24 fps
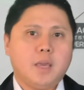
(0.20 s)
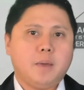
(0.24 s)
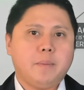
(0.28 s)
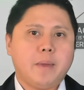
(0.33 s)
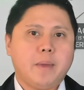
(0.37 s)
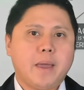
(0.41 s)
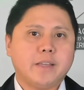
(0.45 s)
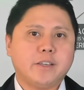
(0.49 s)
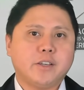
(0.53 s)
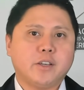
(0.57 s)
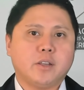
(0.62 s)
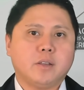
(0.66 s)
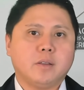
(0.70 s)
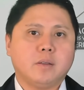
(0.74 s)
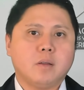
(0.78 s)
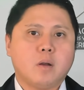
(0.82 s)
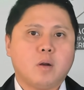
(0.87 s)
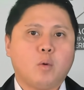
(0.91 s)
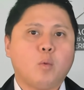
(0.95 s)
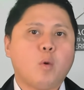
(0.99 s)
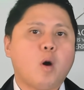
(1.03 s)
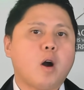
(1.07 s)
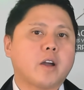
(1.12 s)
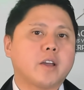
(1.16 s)
Imagine
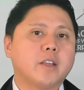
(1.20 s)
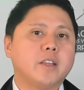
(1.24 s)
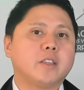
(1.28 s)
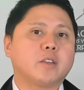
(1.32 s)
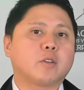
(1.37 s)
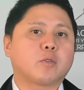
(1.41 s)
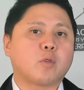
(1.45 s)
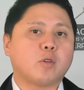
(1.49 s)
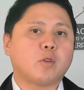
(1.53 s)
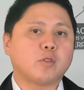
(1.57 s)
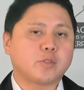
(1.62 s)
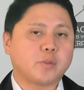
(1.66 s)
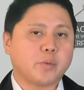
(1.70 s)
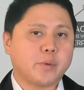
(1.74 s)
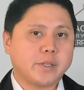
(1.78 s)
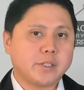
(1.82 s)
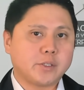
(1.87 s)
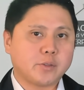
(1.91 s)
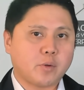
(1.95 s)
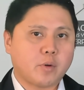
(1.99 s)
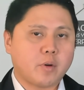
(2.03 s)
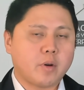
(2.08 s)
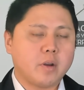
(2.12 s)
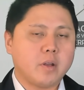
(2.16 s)
walking in the grocery
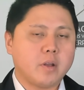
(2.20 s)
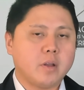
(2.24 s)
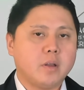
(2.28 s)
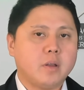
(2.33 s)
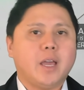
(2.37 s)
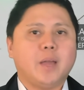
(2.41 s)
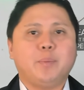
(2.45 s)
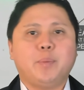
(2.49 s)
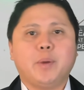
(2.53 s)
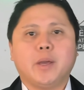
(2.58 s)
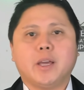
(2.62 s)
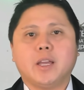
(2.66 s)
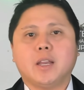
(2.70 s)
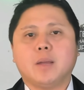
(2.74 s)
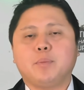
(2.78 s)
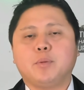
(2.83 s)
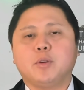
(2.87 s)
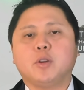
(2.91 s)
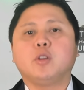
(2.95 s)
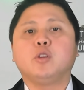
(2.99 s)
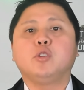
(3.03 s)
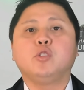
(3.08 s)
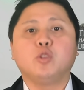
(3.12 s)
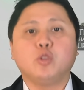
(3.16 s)
store and picking up
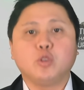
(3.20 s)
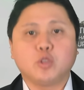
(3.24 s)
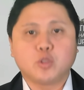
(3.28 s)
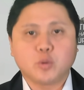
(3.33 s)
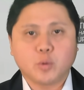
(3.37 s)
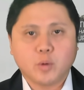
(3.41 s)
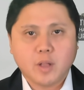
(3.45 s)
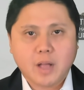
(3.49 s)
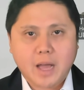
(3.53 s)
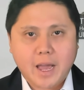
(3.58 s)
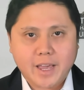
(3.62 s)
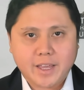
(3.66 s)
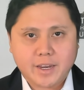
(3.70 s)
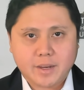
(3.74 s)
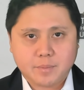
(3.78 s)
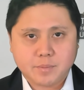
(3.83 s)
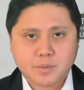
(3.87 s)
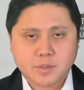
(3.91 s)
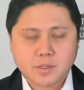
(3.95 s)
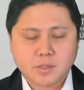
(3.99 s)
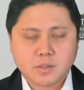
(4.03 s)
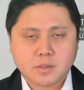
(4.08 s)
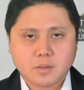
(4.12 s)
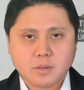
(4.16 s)
your usual
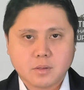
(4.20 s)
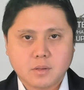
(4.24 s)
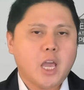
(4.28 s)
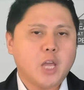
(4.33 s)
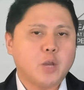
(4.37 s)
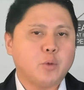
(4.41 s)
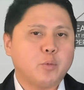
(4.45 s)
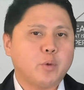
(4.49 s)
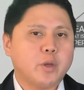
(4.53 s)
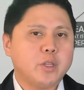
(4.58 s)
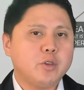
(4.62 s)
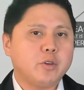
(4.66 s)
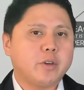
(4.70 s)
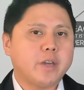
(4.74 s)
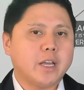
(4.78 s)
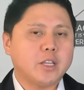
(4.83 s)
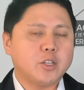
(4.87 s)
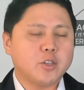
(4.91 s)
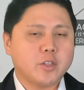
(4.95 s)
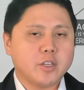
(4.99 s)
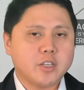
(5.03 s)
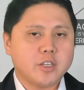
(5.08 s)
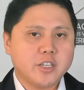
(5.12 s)
items, and when you get to the